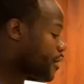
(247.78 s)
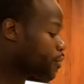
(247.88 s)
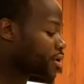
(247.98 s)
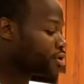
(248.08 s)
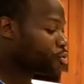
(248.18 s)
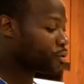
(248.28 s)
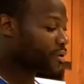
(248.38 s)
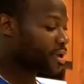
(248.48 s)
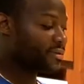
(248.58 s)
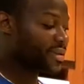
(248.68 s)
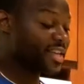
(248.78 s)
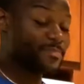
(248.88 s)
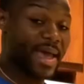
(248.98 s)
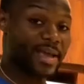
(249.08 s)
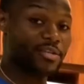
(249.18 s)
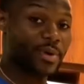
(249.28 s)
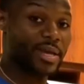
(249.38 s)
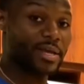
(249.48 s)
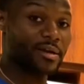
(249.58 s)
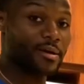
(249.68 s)
I was doing these packets right
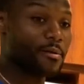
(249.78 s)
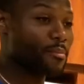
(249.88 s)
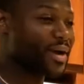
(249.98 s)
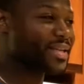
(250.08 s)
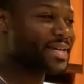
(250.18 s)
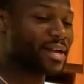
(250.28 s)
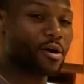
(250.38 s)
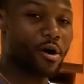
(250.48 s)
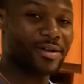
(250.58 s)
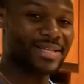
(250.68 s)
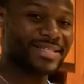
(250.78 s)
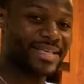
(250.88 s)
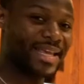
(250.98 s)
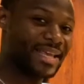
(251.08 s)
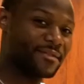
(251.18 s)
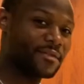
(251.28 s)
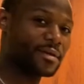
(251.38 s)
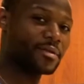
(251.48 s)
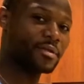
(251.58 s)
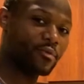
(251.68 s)
here, but it's kind of hard to save
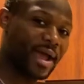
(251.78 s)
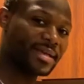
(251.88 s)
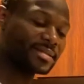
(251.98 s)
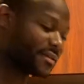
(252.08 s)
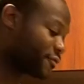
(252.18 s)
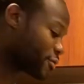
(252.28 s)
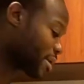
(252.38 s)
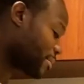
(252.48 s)
the rice, if you know what I